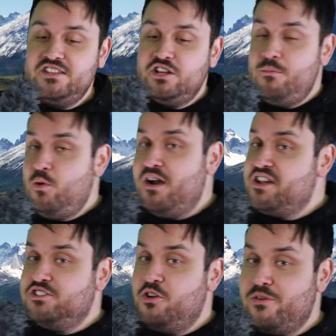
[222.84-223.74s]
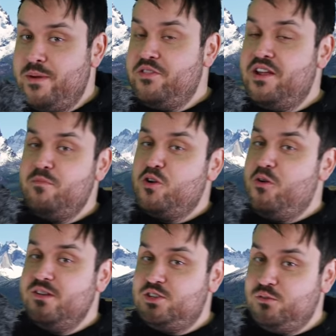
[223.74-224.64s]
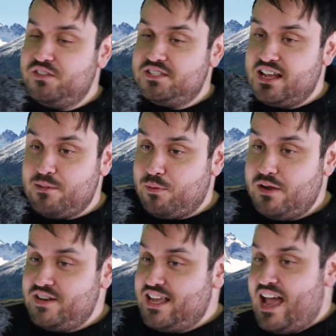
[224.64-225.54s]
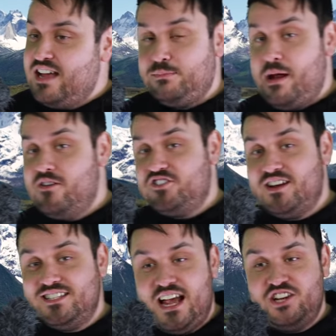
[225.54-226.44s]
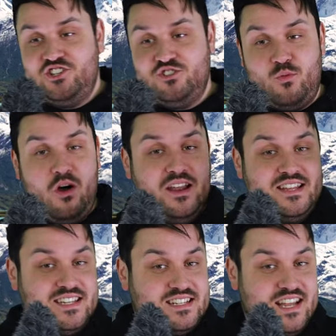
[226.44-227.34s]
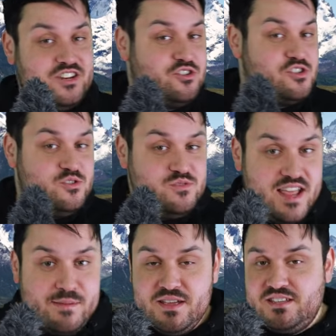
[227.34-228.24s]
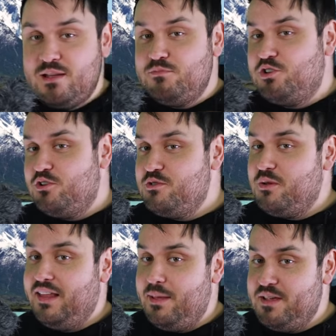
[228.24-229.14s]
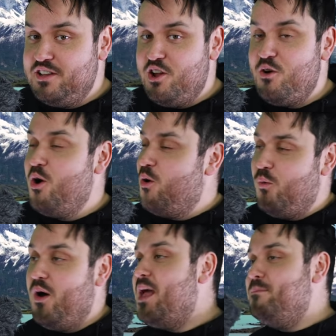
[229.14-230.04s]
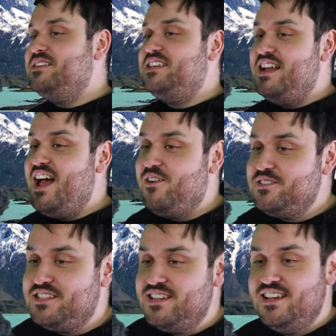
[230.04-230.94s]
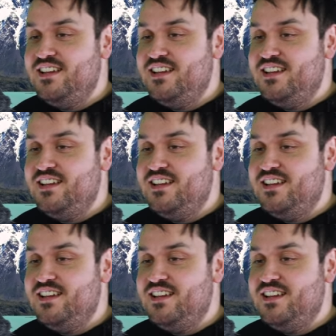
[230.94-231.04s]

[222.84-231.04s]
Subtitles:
there's a lot more I could talk about that I'm not going to for the sake of brevity. Hash power, transactions, wallets, etc. You name it. I'm sure you will let me know what I'm missing out.